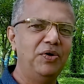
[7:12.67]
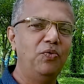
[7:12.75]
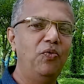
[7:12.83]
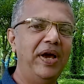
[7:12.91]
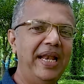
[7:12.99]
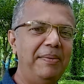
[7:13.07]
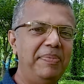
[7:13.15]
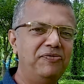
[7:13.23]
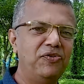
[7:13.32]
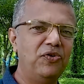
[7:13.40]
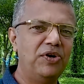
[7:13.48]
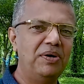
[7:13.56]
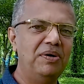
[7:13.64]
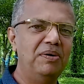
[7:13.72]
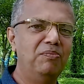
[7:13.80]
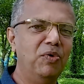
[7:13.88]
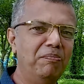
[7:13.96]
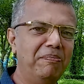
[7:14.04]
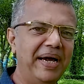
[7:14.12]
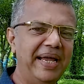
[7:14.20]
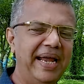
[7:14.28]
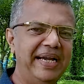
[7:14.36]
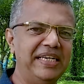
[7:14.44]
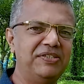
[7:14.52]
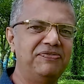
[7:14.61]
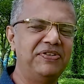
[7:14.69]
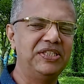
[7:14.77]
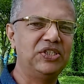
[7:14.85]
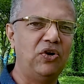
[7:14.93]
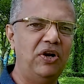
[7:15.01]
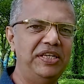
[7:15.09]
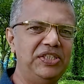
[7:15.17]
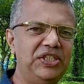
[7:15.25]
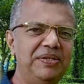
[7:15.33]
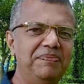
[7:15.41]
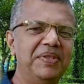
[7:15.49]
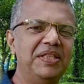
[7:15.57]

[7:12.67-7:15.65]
well before Mumbai had its first college,